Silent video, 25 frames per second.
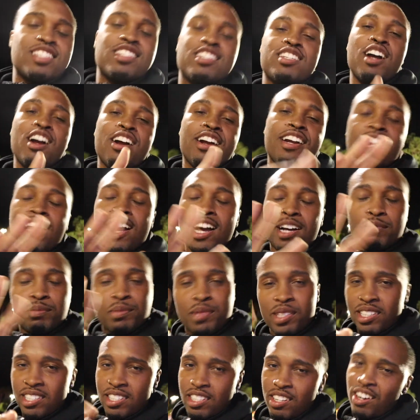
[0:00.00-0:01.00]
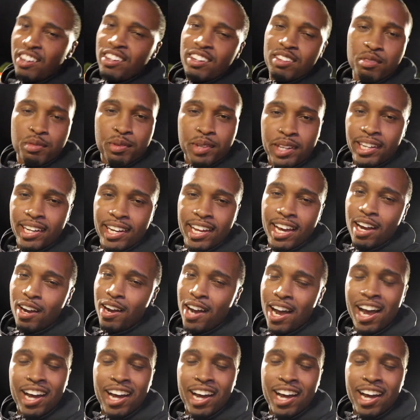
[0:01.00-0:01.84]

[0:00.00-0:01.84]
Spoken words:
Sorry, I'm just starting to read now.